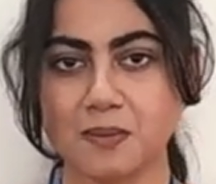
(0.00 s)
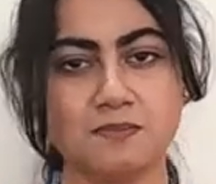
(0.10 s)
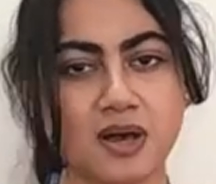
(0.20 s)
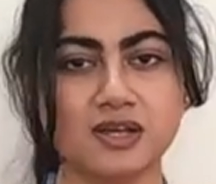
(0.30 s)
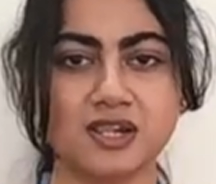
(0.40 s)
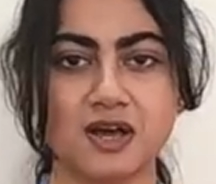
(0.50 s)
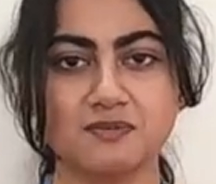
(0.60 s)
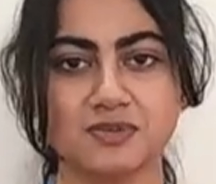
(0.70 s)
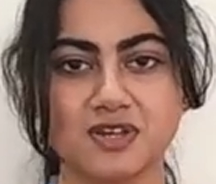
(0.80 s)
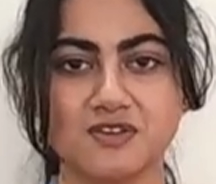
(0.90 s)
buckle up
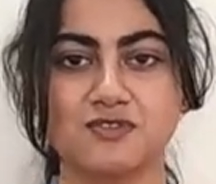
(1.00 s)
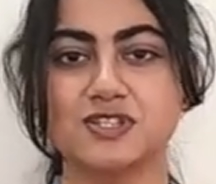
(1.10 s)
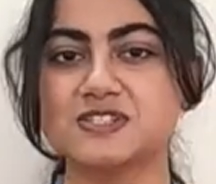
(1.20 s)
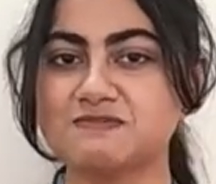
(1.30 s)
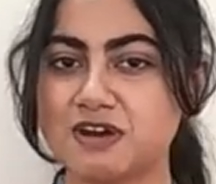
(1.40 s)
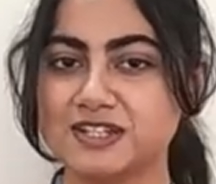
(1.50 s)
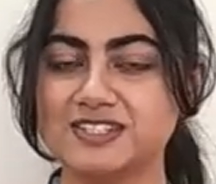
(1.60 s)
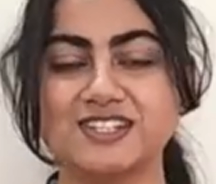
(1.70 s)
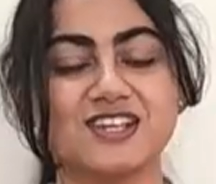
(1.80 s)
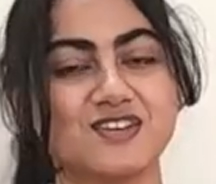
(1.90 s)
for this fun
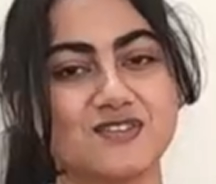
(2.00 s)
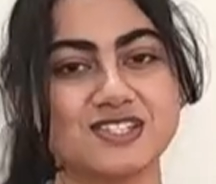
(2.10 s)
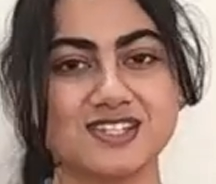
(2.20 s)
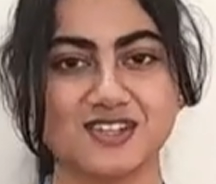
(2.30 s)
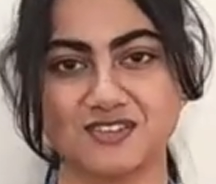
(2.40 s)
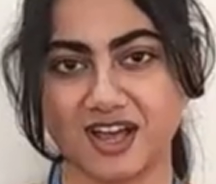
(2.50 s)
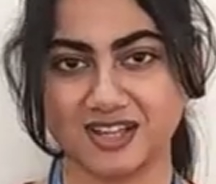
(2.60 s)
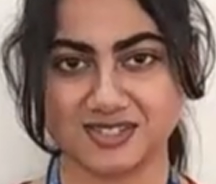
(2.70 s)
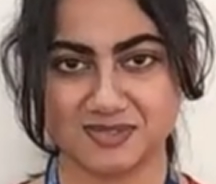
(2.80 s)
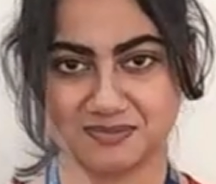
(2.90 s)
linguistic ride.